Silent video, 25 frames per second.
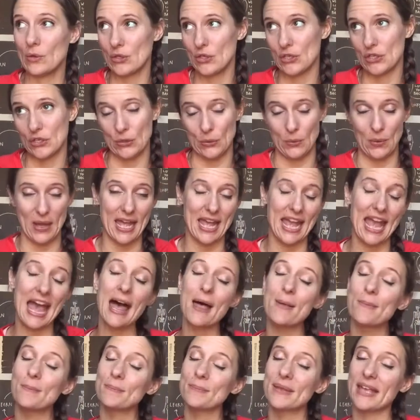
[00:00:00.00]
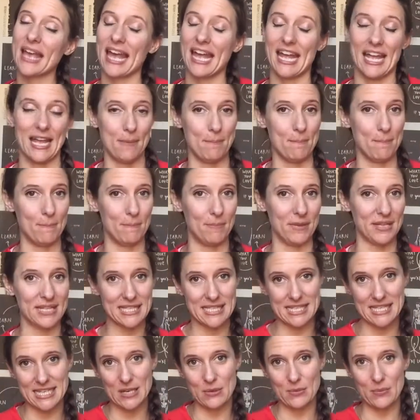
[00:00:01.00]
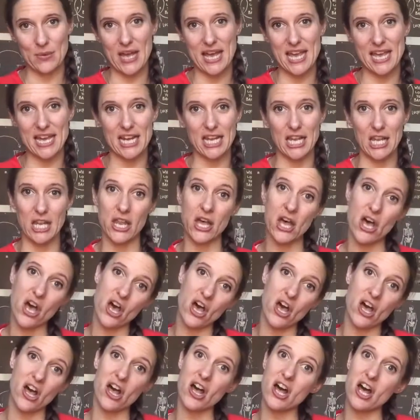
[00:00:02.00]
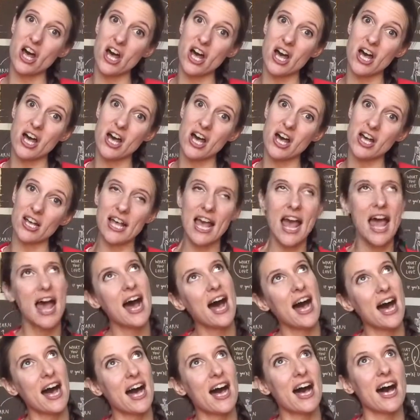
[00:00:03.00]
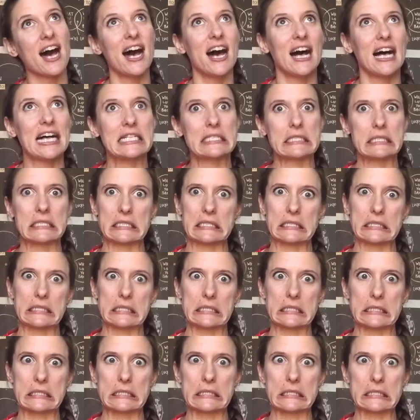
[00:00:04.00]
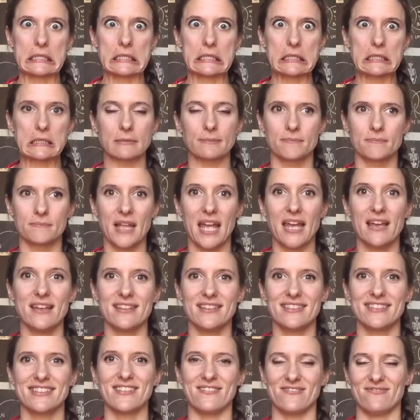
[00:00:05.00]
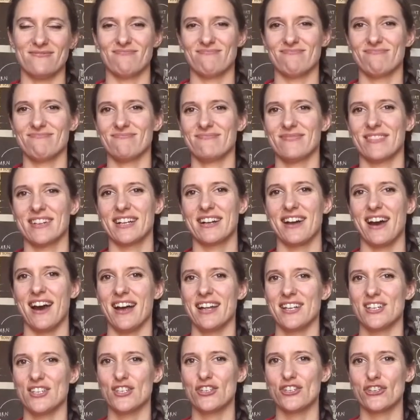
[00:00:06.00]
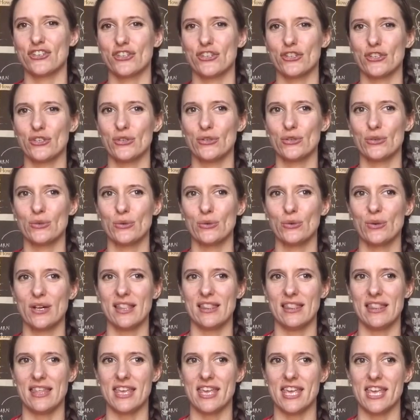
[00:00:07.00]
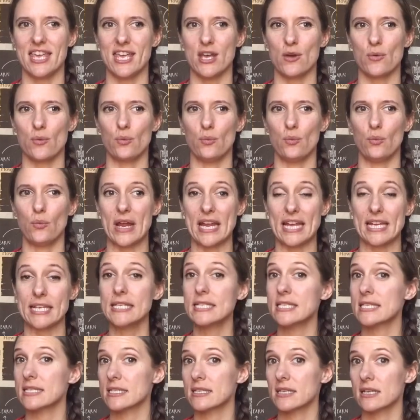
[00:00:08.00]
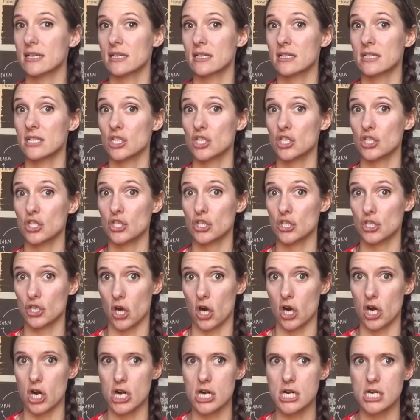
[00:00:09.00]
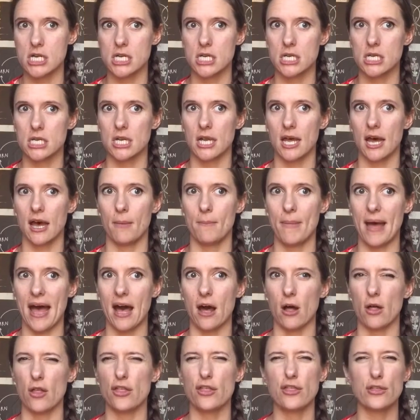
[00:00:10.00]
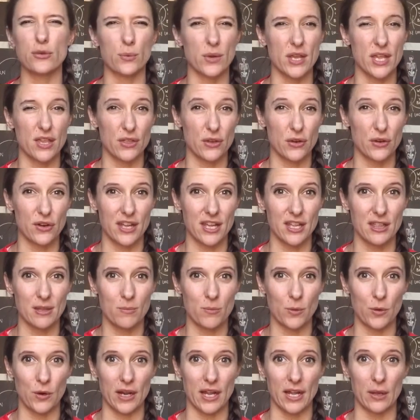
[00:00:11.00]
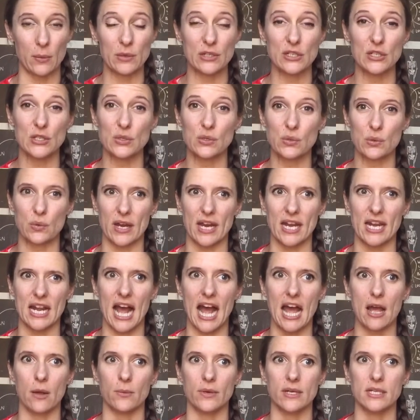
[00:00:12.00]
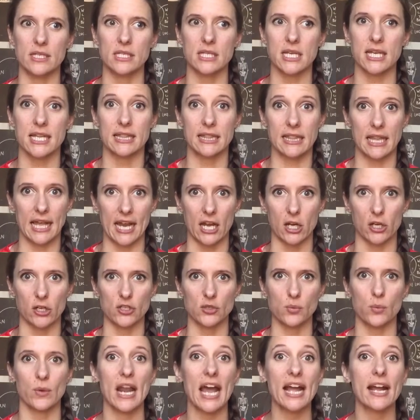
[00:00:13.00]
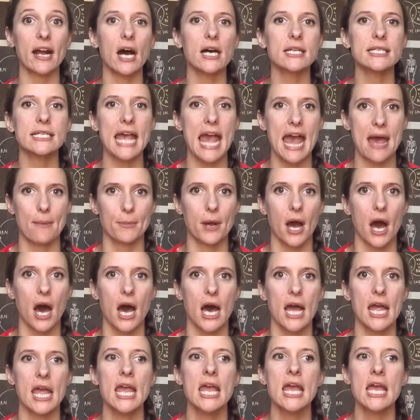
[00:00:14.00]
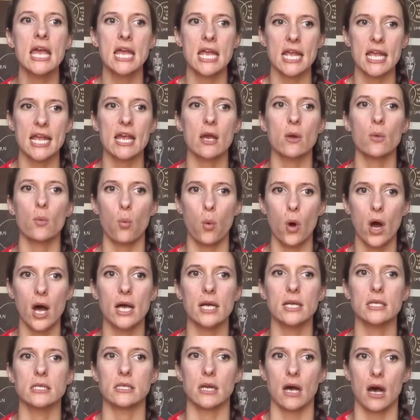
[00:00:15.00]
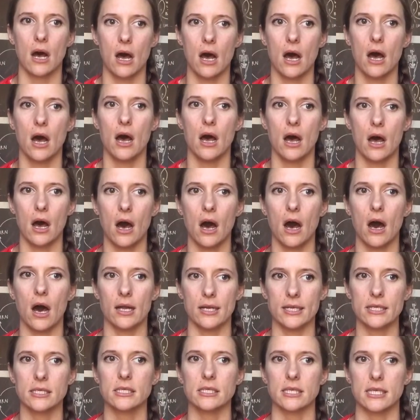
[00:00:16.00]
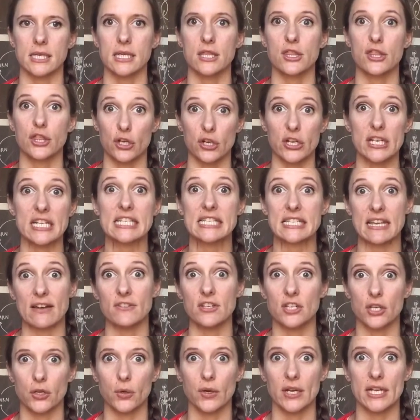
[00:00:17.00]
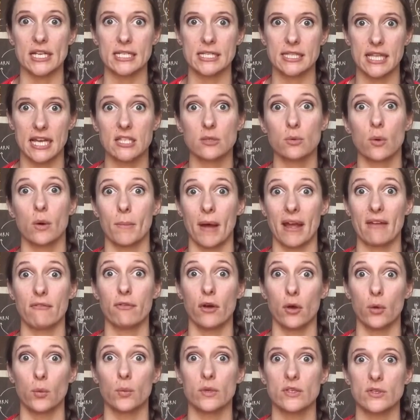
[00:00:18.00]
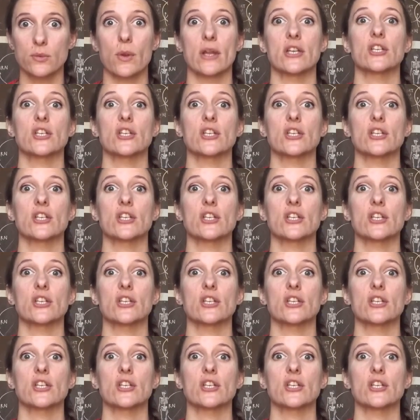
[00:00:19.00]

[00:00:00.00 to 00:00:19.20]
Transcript: two A M came busting right along. Ooh. So got to the race start about three thirty in the morning, which is great. I was in layers. When I got to Epcot, it was honestly thirty-seven degrees. That's what my phone was